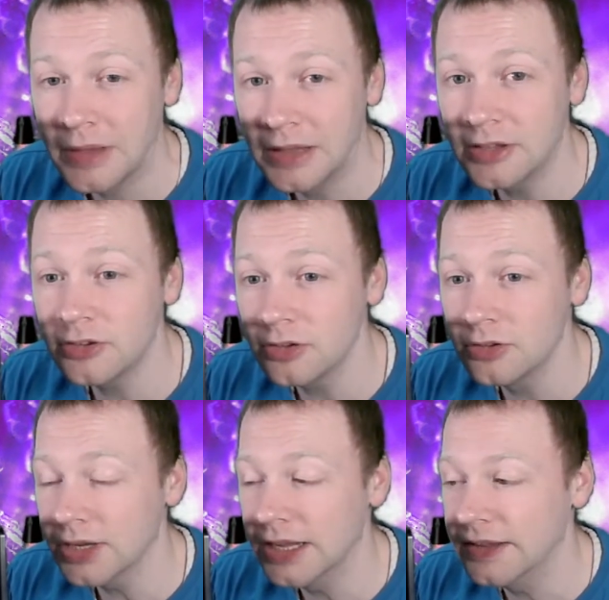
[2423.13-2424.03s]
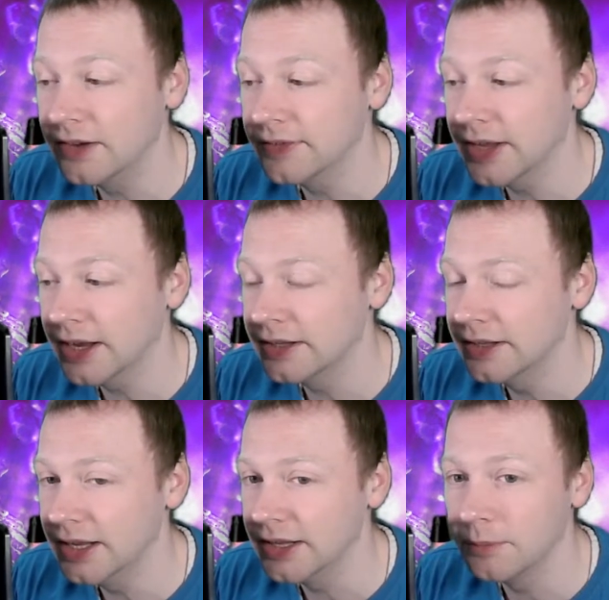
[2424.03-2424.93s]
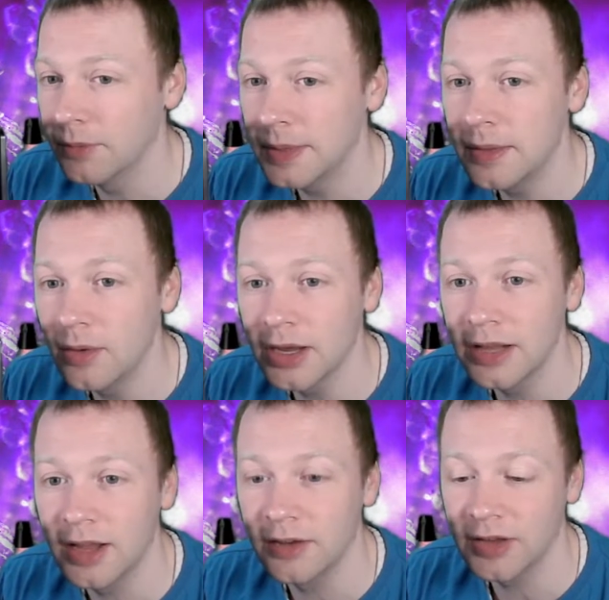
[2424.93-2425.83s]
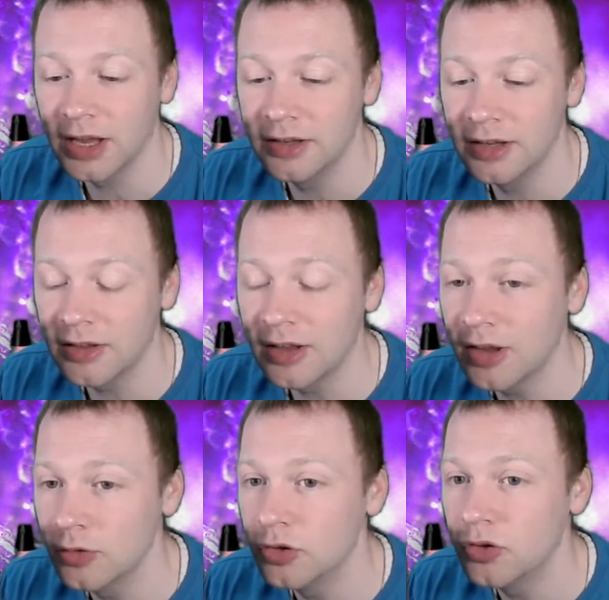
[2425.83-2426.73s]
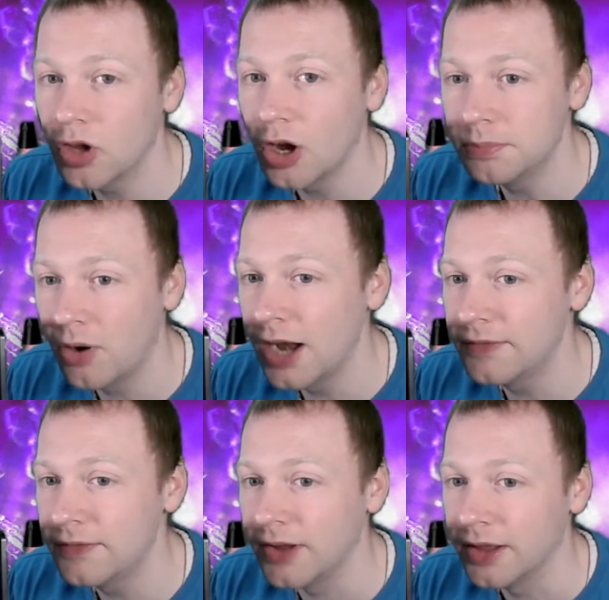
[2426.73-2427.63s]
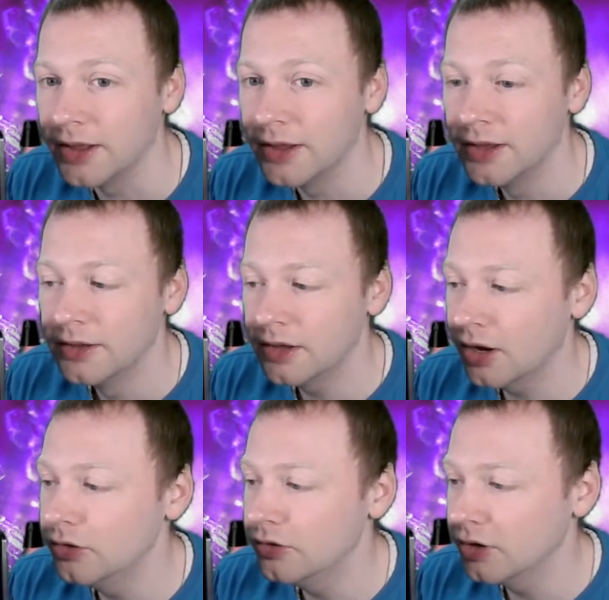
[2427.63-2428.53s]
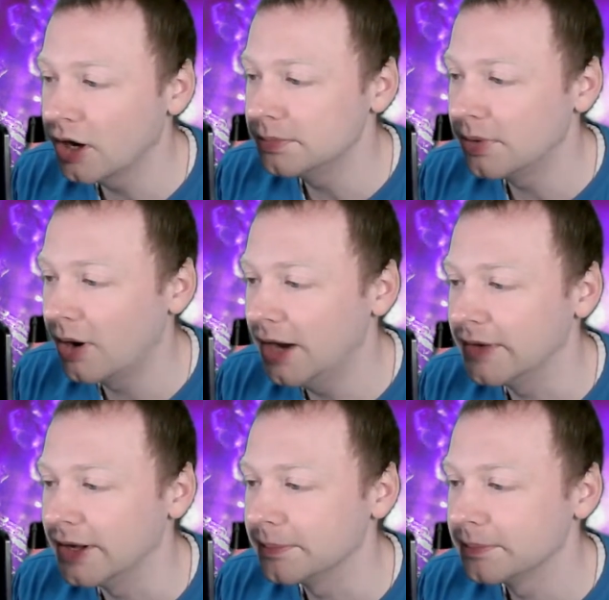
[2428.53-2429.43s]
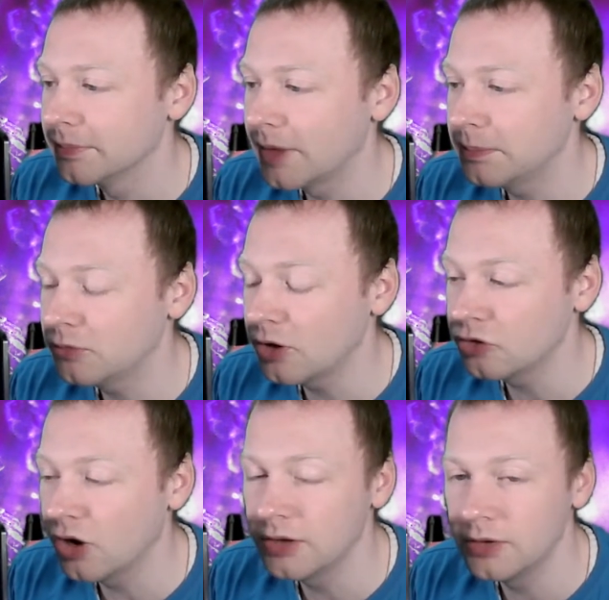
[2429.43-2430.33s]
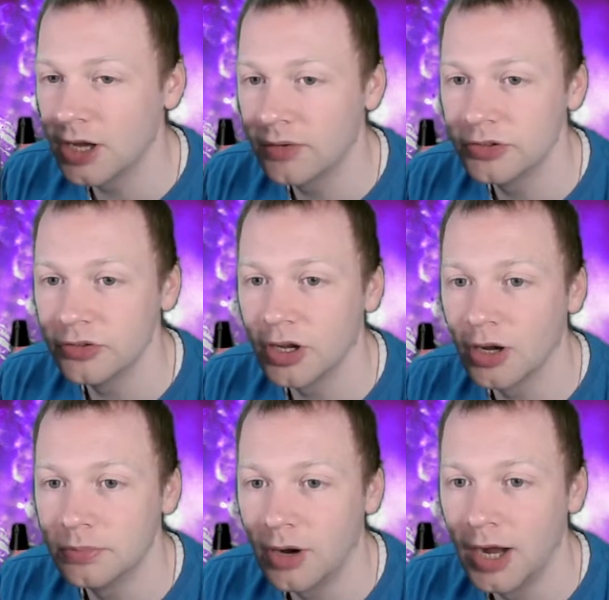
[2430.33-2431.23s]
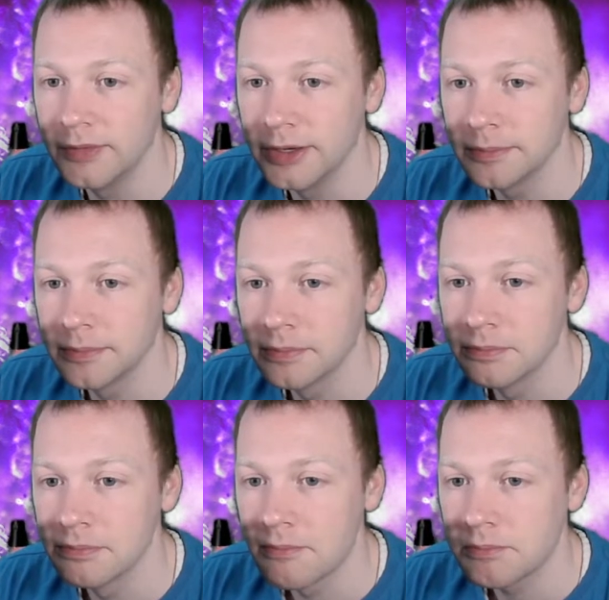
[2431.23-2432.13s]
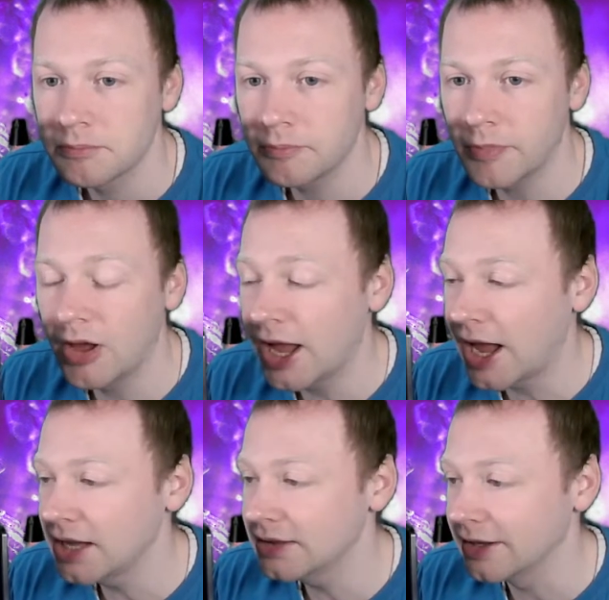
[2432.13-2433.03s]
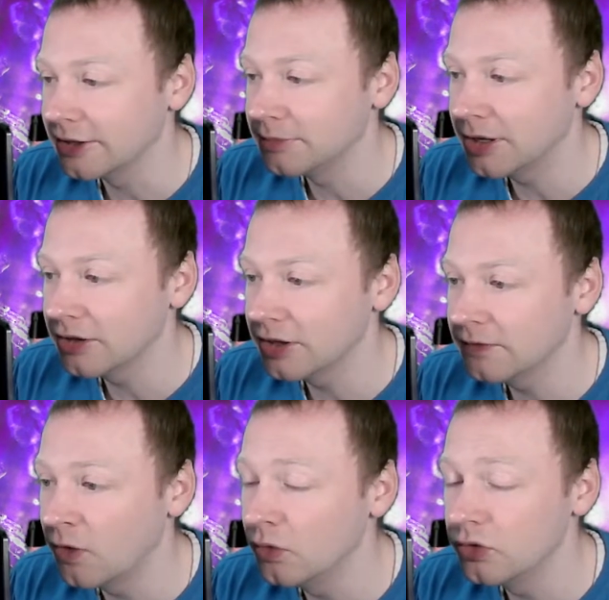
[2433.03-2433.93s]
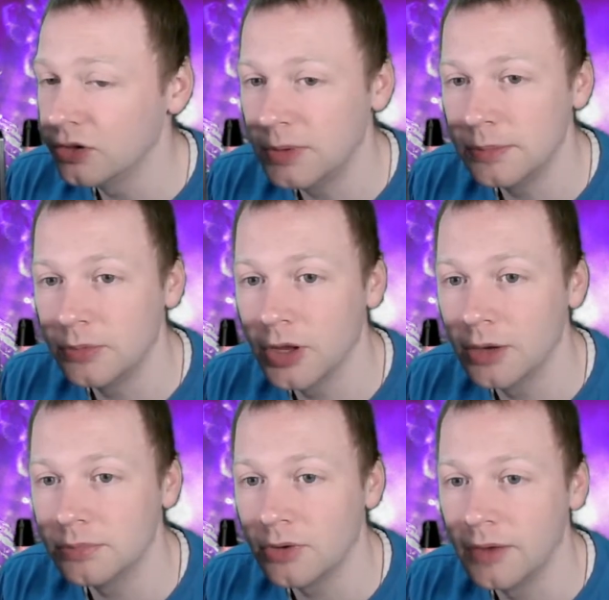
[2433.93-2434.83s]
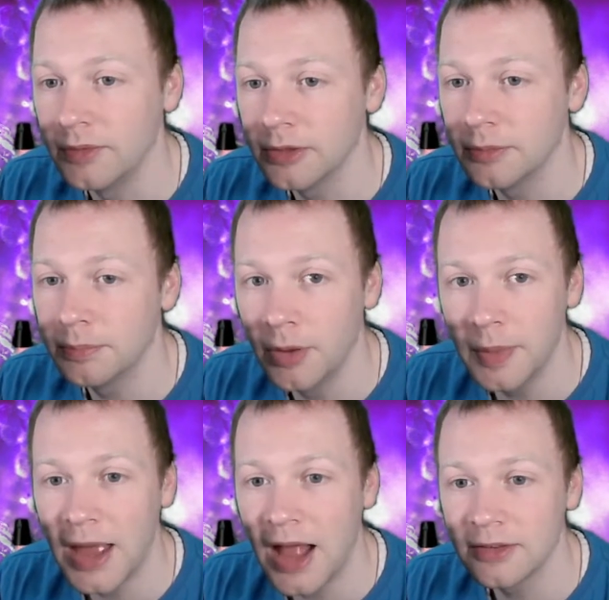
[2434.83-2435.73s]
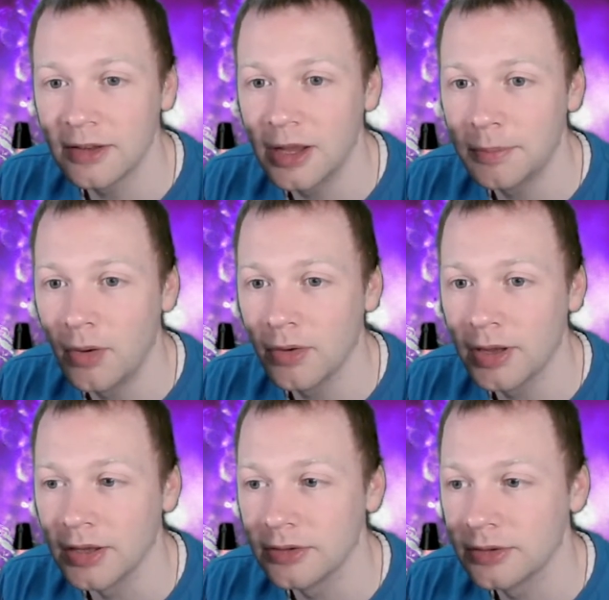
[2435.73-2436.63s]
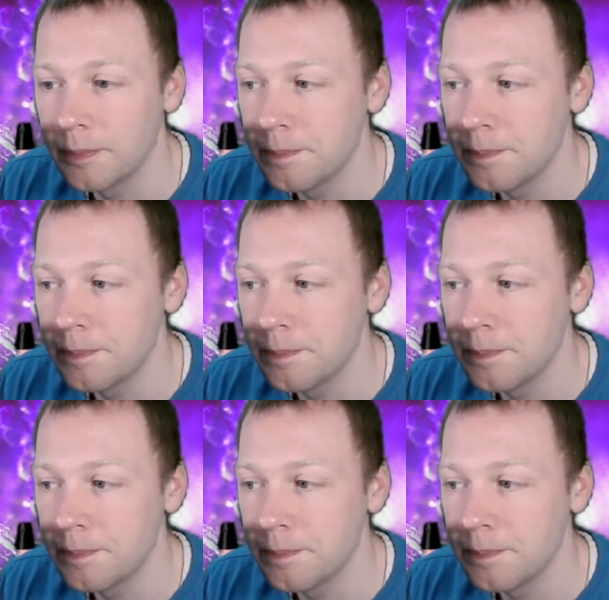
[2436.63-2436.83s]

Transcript: They're just not getting the healthcare they need. And when they're not getting the healthcare they need, they tell you to go private. They tell you to go private. They try to encourage you to go private. And I hate this, because it forces people to go private, to put their hands in their pockets.